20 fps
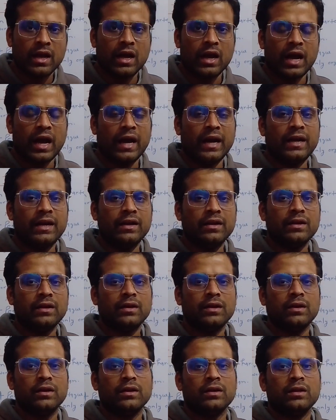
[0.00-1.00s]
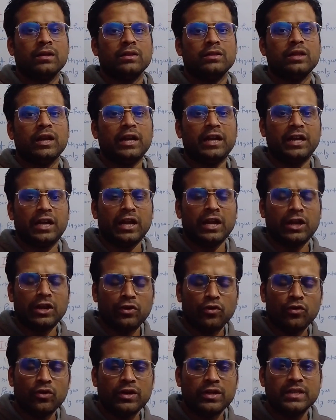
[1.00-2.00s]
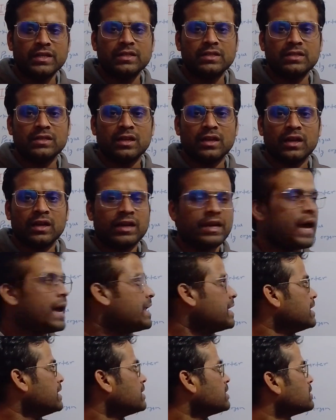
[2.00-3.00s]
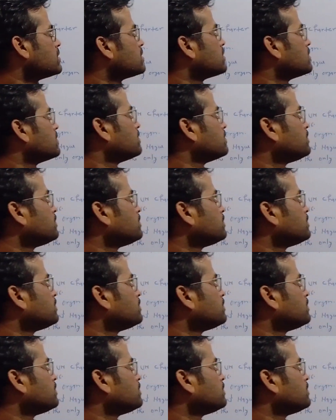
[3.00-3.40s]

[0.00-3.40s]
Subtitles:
and the tenure is 9 years.